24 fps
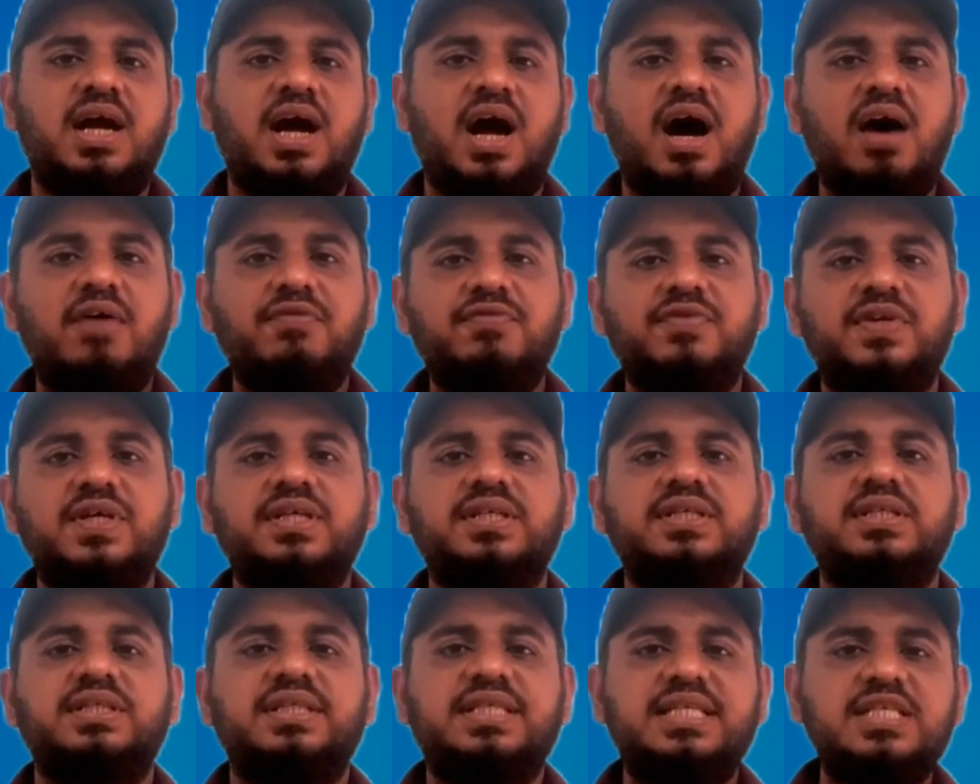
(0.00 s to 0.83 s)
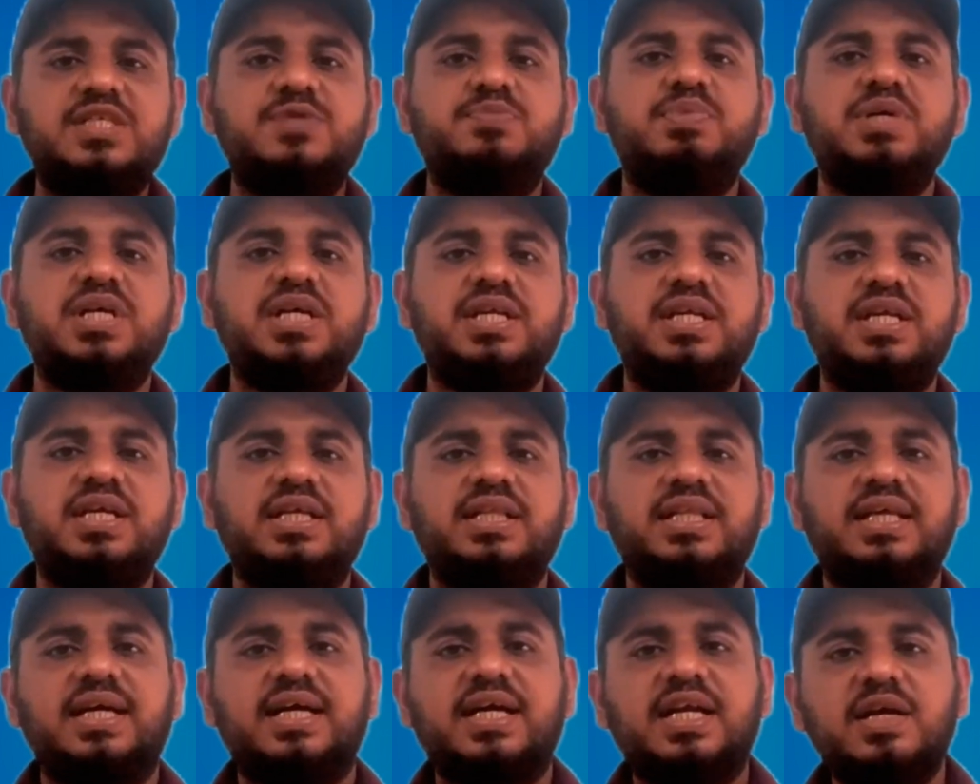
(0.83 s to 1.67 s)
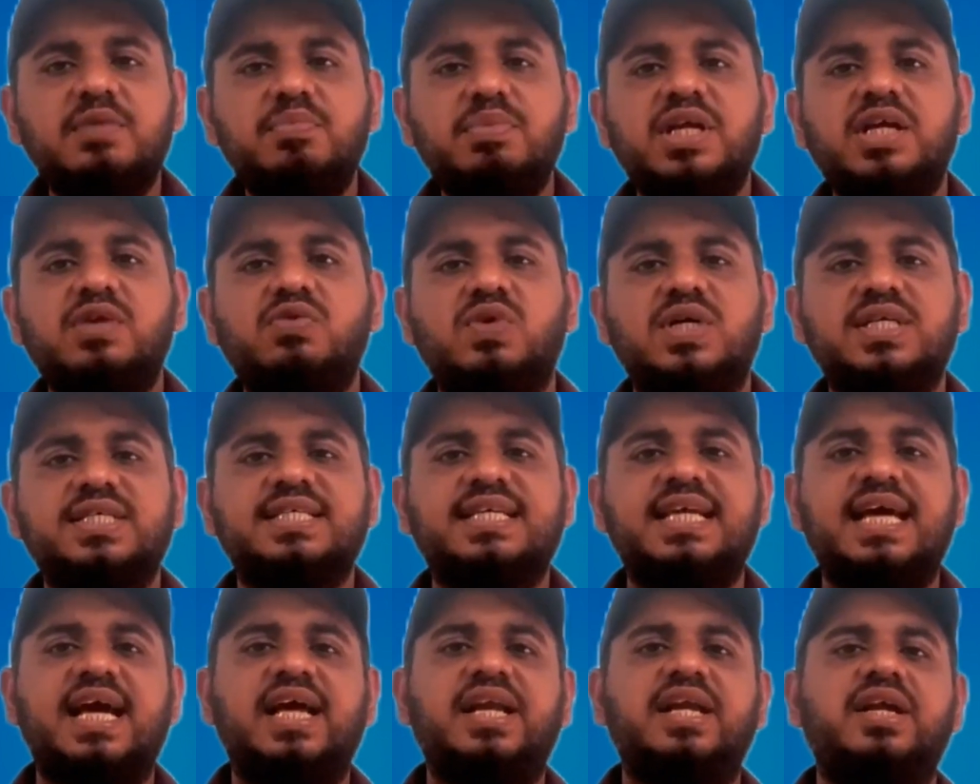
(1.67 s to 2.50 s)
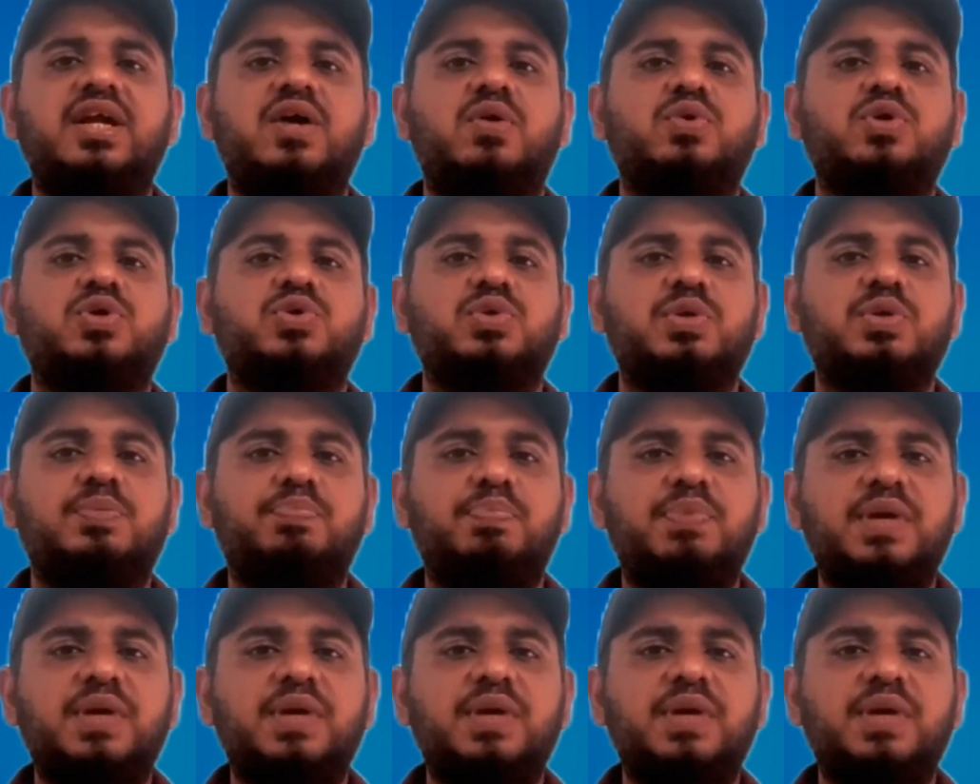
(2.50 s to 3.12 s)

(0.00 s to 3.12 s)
After this beating, the criminal was carried out to the